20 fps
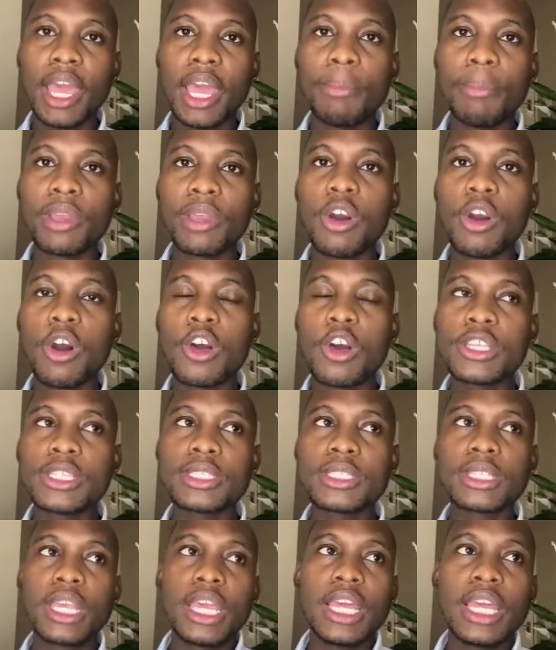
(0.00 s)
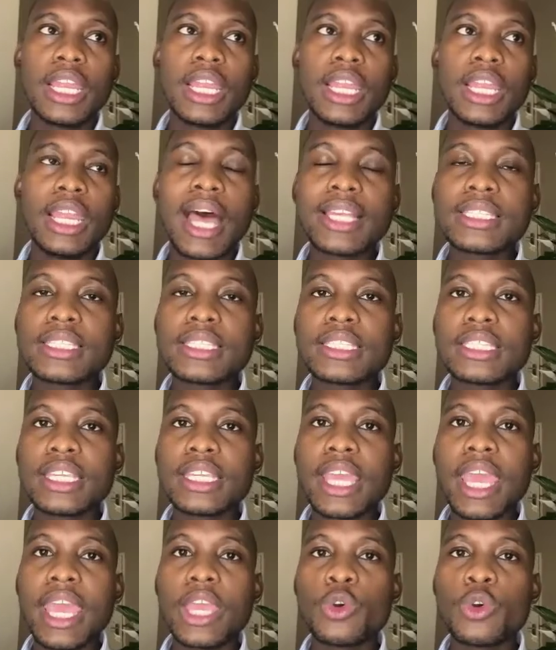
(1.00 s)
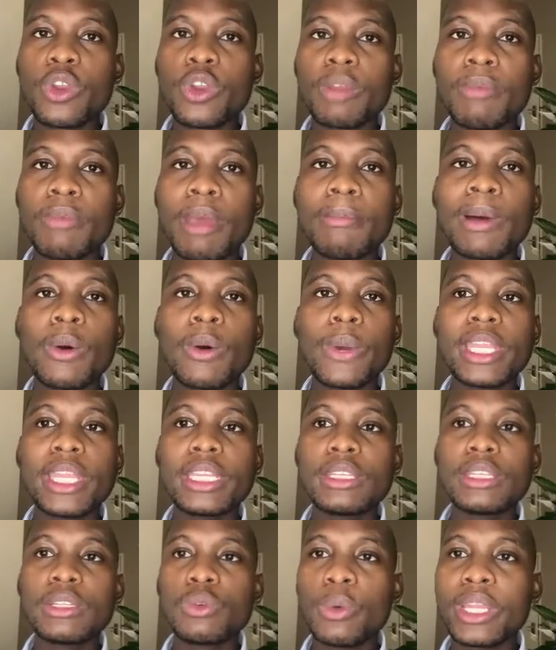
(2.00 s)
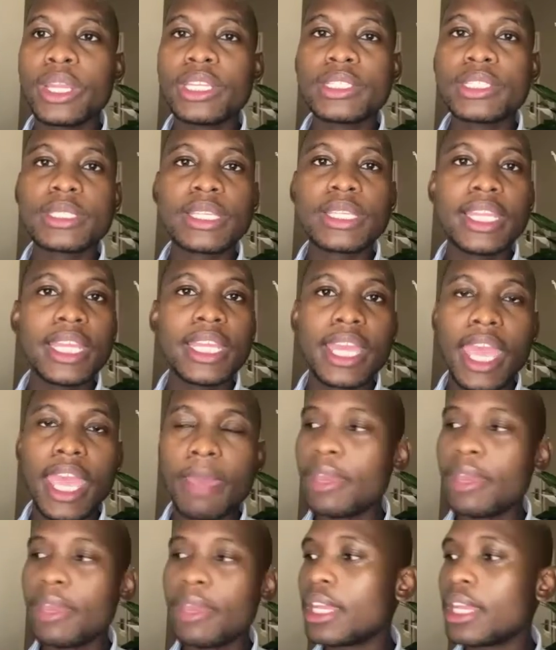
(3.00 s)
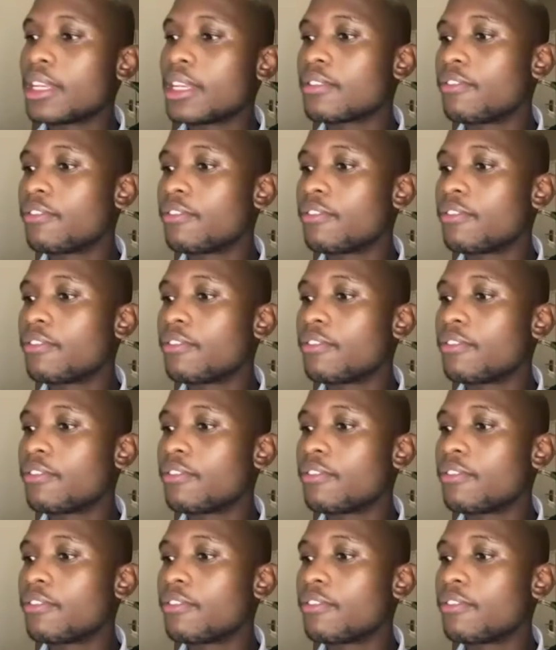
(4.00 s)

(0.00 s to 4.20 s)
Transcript: Because last year, you remember when Slee came in,